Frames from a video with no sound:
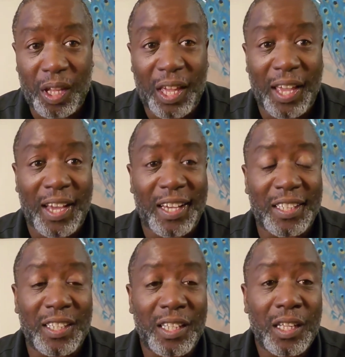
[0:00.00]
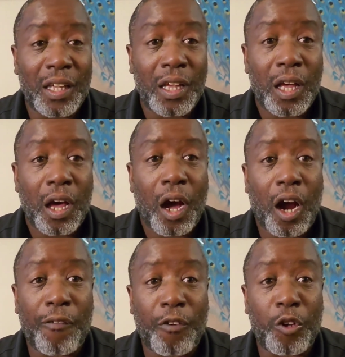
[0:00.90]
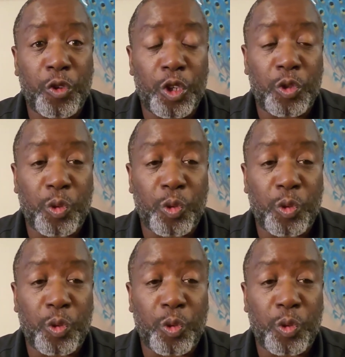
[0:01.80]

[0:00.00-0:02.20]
And our verse for this